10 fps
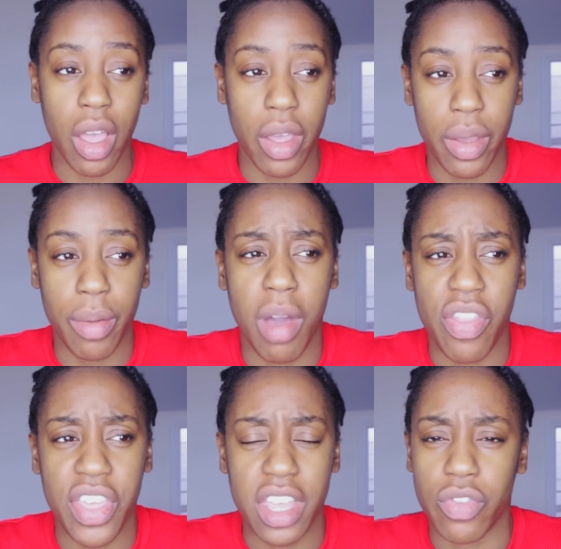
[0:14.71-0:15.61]

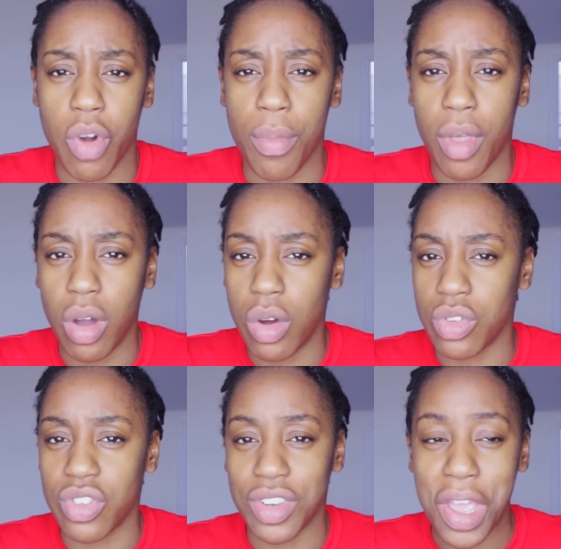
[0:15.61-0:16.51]
I think it's from the
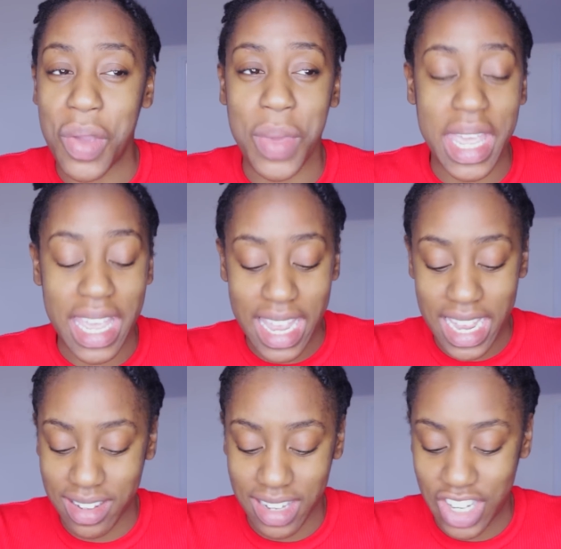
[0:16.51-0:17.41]
whole snow
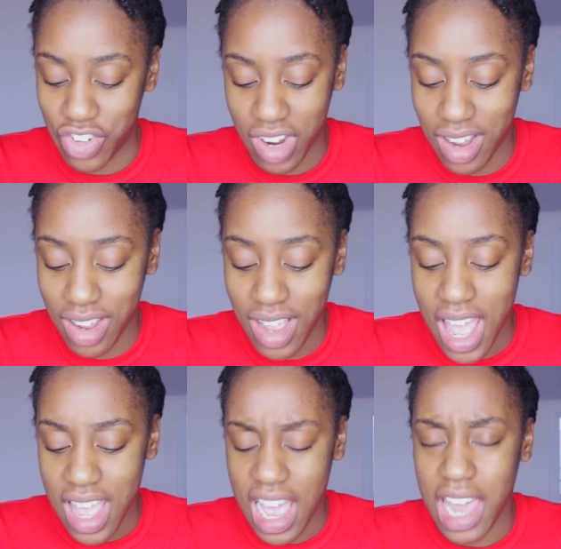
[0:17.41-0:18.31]
week, etc.
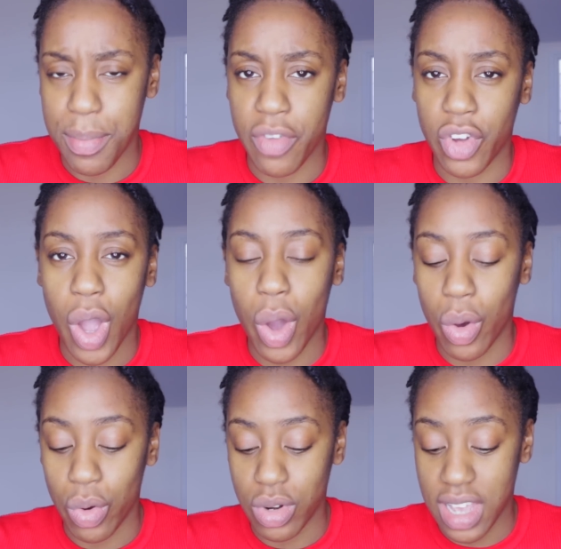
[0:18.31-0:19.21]
Had a bit of a
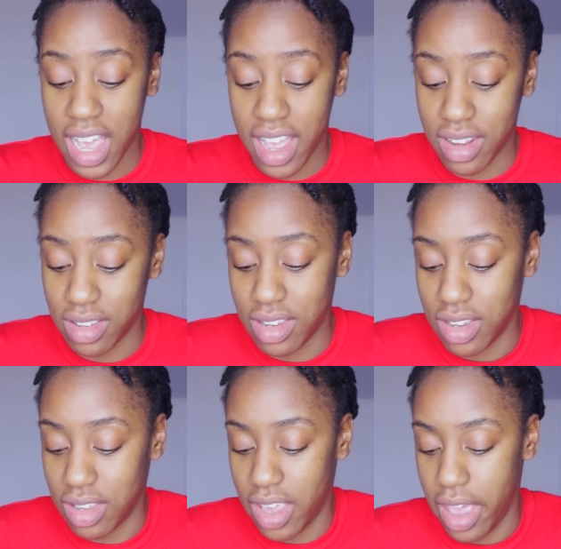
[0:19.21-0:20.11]
cold and
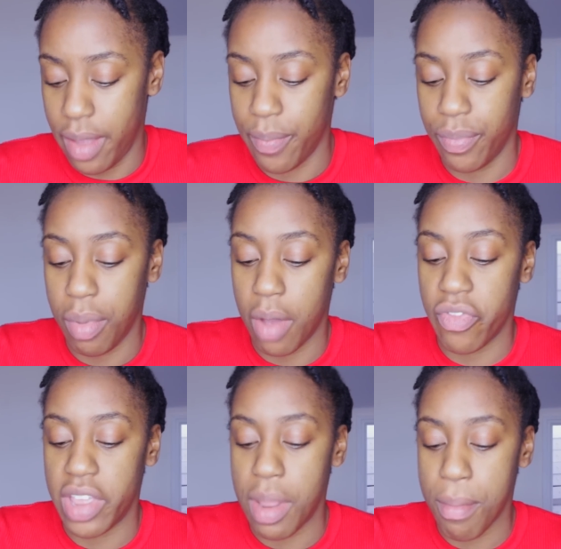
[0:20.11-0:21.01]
yeah. But
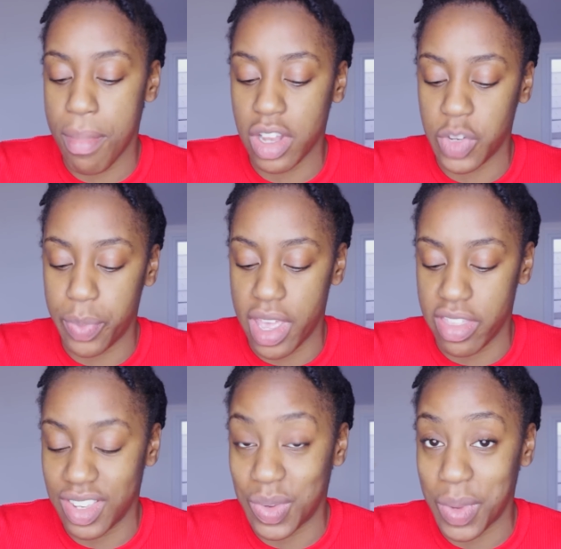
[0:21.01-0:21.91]
I'm feeling much
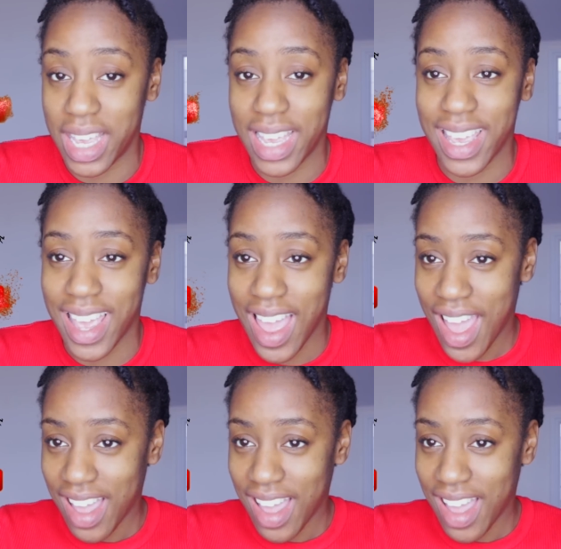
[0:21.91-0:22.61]
better this week.